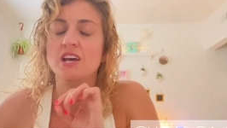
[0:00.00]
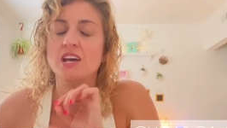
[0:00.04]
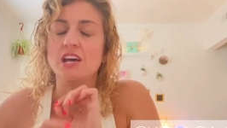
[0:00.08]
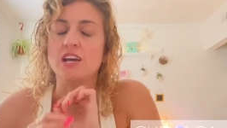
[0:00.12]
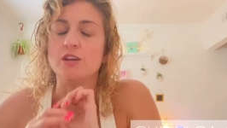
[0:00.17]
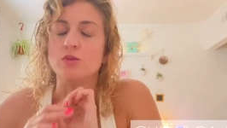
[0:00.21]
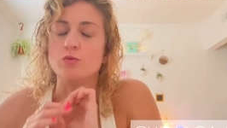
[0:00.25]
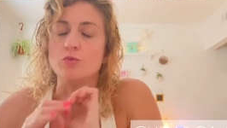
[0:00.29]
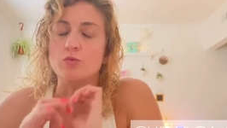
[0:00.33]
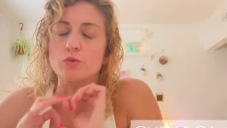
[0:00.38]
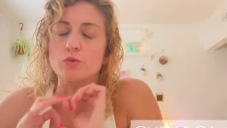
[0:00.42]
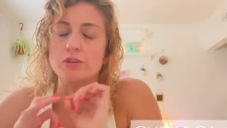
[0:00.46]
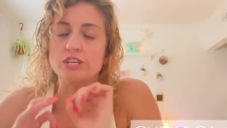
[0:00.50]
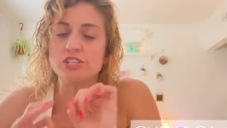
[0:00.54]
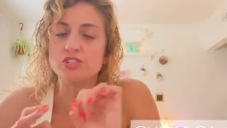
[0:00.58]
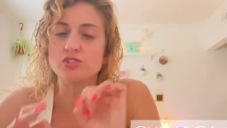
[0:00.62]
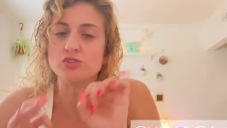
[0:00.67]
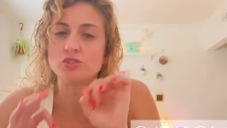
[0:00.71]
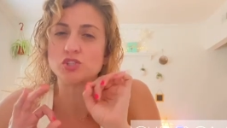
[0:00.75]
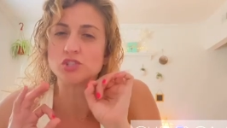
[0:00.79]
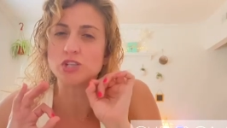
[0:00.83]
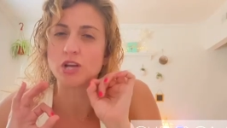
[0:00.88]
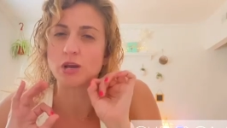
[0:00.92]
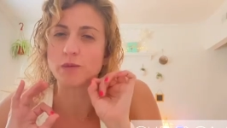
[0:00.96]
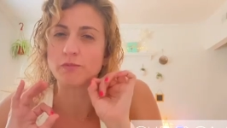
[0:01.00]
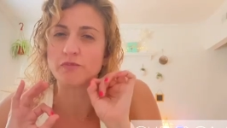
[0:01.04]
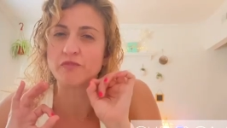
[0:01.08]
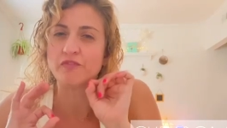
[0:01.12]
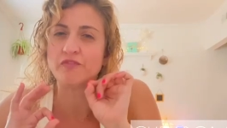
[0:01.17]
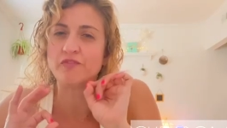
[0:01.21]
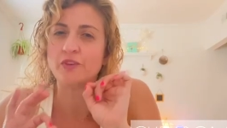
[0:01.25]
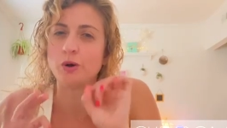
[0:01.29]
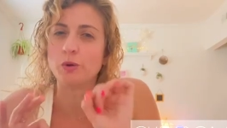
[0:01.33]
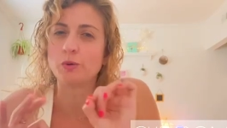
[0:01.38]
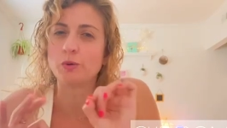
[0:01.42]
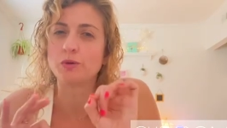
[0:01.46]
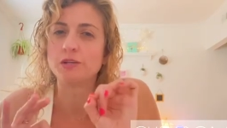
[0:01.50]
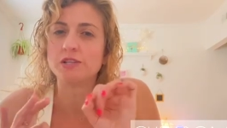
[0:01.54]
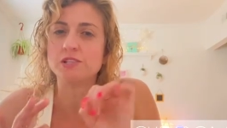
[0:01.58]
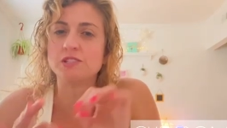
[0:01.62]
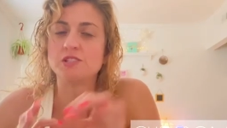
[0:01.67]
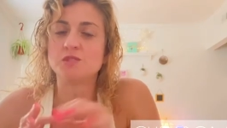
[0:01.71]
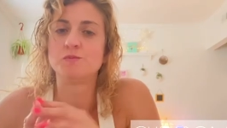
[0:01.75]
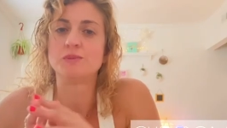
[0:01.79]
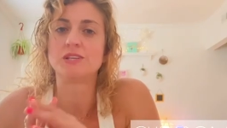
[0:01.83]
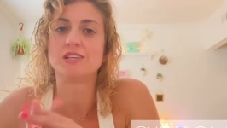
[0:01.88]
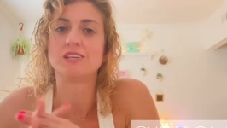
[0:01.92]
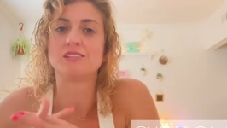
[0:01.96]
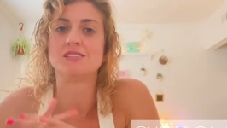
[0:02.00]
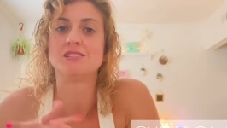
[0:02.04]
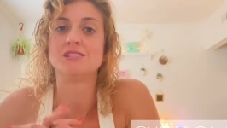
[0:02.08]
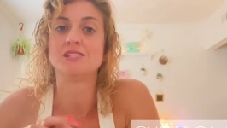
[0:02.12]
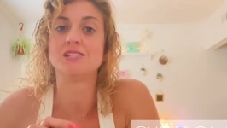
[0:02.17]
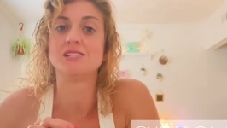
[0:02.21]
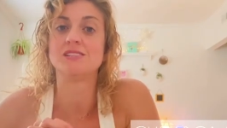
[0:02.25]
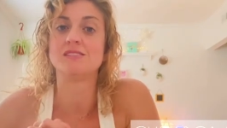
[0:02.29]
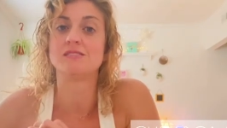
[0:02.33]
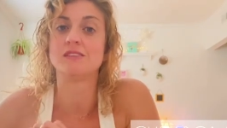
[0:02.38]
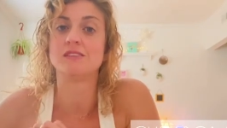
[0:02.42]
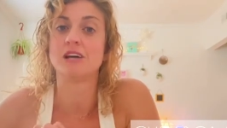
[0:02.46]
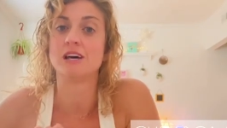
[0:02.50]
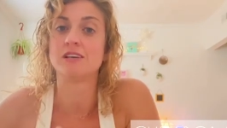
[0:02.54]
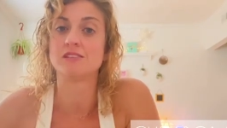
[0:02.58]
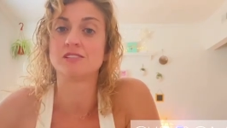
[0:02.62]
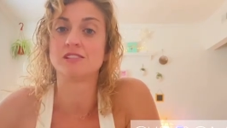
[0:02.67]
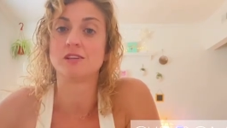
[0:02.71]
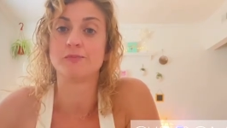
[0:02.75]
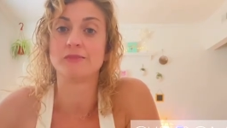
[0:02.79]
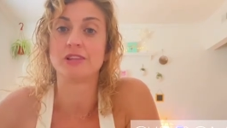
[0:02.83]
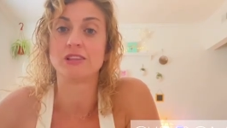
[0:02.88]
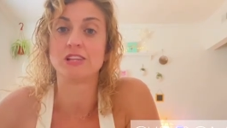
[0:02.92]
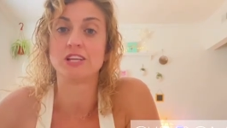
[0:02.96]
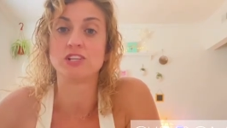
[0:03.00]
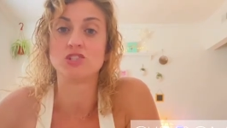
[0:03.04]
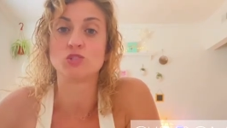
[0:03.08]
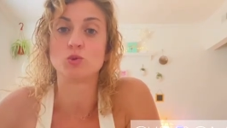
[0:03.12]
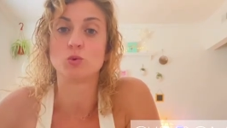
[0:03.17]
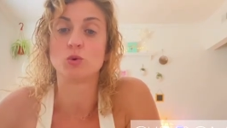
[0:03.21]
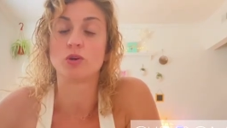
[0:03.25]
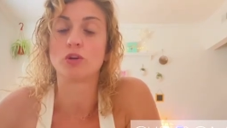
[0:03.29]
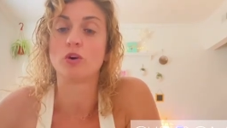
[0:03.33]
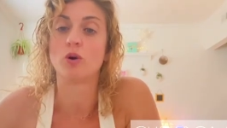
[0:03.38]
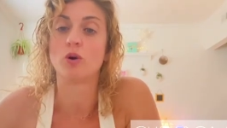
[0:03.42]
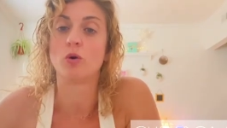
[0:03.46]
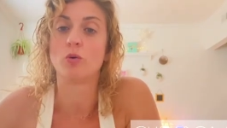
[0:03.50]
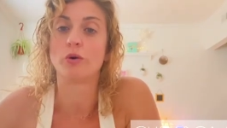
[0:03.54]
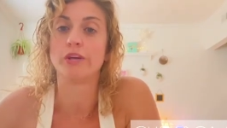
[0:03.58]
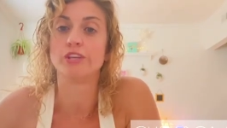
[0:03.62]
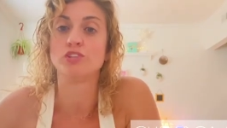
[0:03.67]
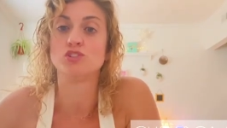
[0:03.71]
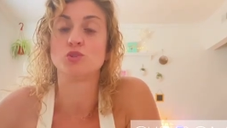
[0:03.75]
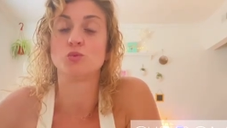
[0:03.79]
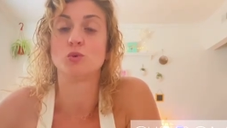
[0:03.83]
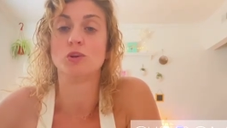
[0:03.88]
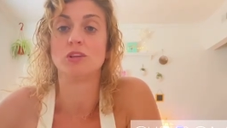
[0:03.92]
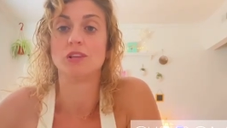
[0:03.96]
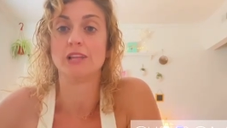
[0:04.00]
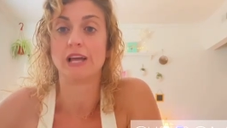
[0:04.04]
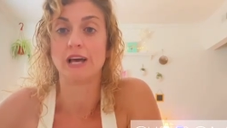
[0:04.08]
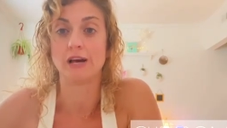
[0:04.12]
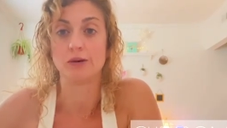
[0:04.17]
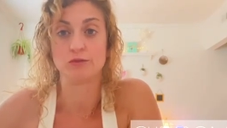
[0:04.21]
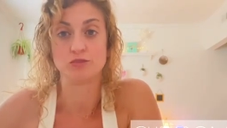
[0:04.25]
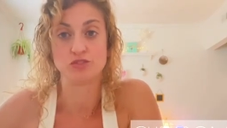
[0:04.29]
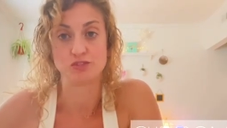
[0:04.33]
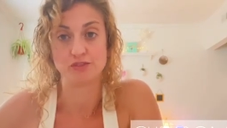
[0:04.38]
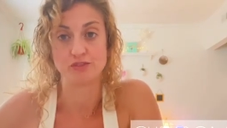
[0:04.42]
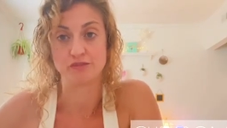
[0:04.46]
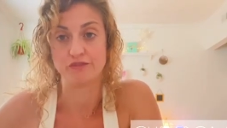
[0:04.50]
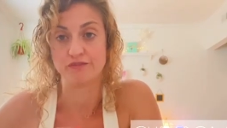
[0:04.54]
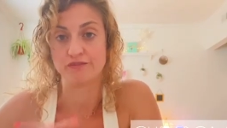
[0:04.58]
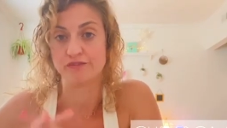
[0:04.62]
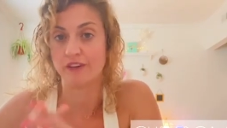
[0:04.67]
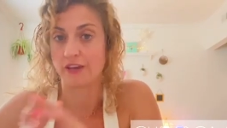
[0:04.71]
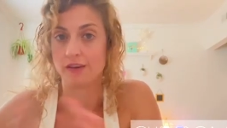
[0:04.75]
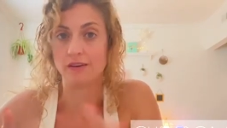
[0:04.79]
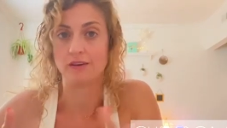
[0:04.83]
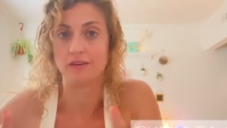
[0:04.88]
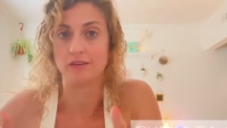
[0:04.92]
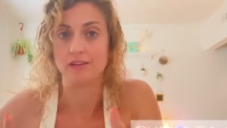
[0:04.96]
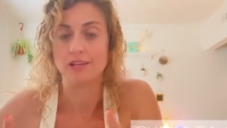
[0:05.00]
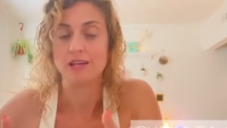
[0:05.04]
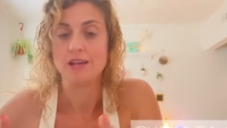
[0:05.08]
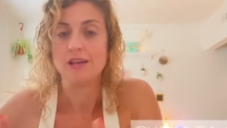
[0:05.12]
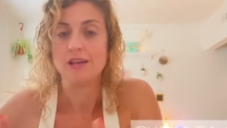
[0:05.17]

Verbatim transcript: and razor sharp focus, because this is not something that you're going to allow to fail.